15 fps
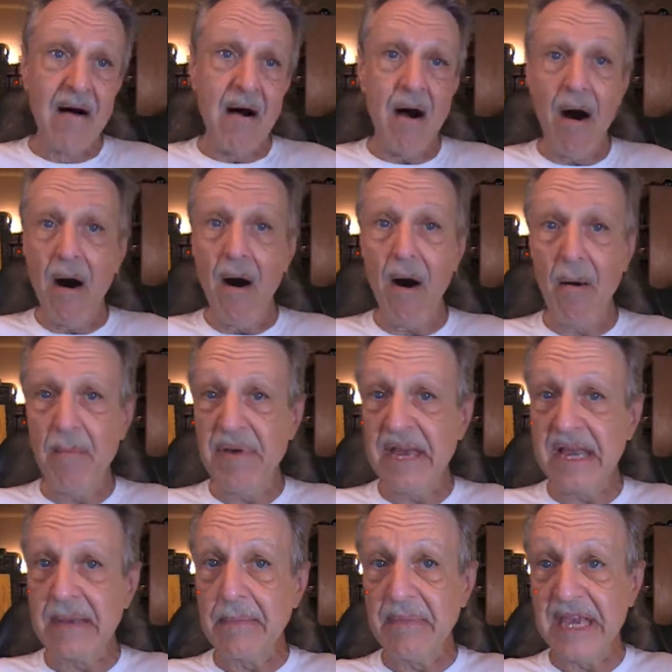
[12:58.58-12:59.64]
All
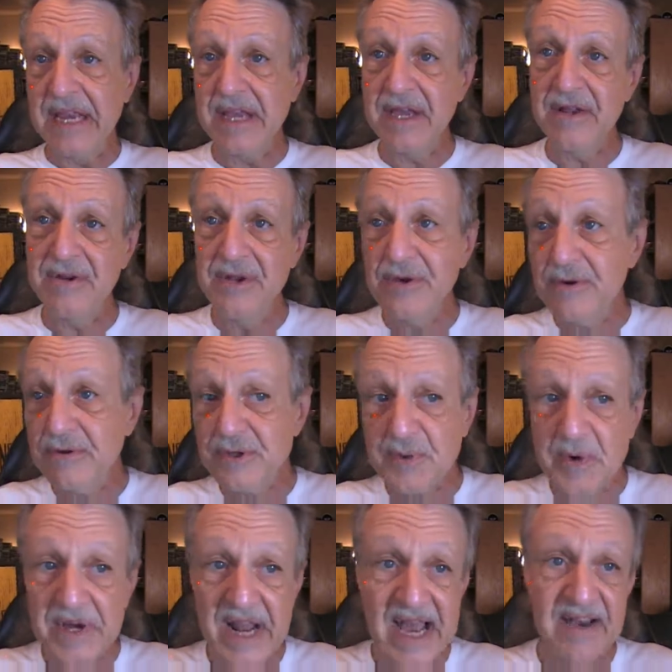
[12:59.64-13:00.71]
big media news
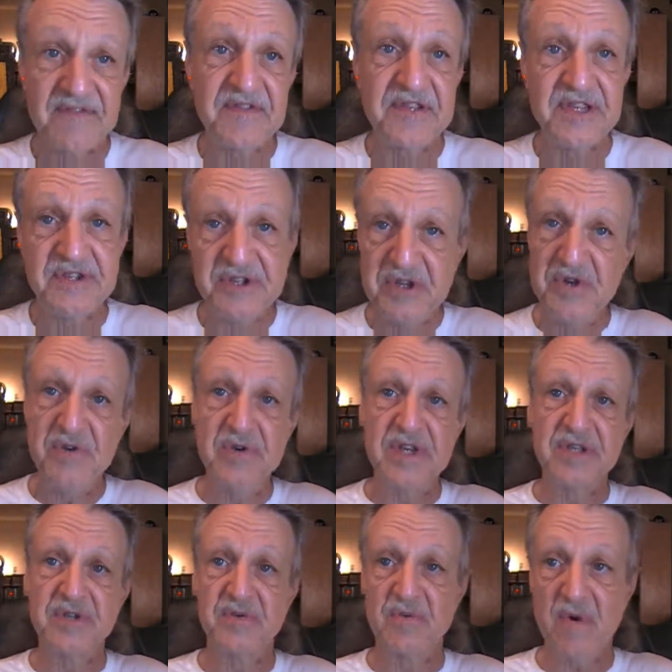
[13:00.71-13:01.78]
would have to do
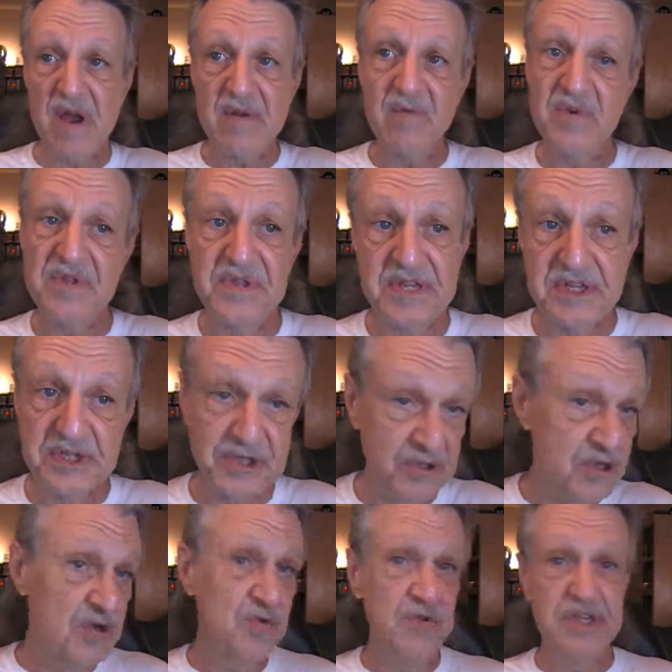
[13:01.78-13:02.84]
is run with this
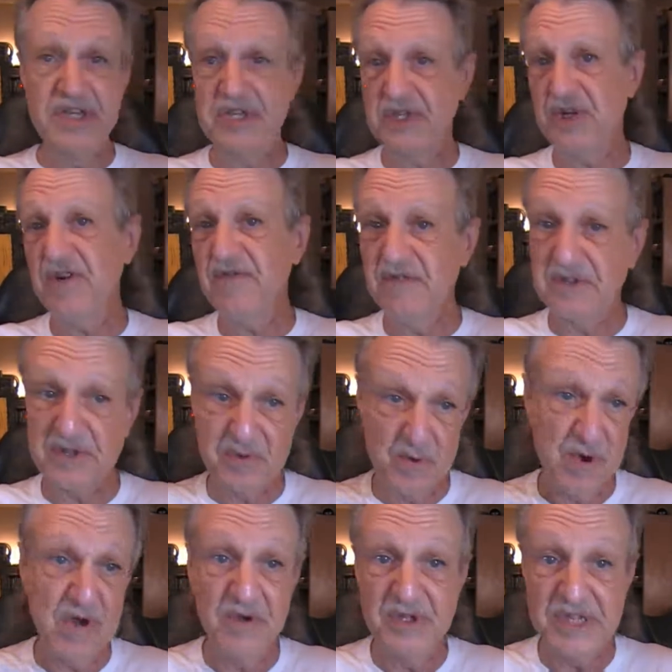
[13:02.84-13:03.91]
newly surfaced
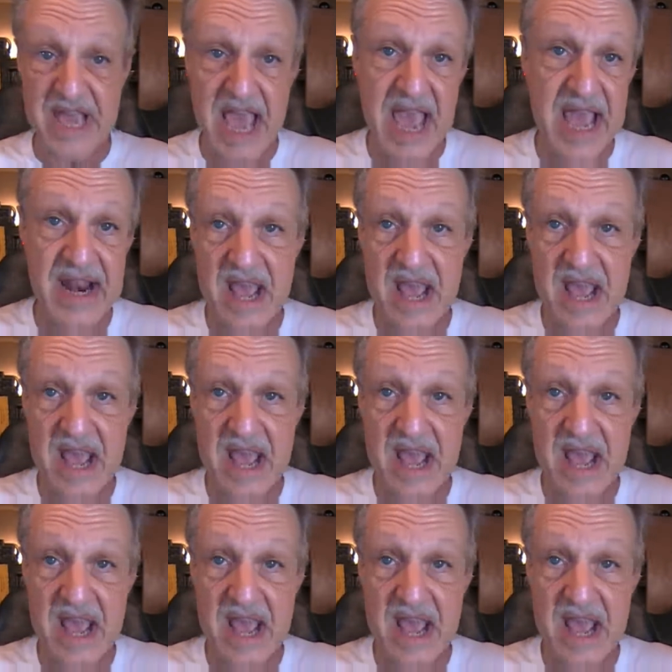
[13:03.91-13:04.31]
Roseanne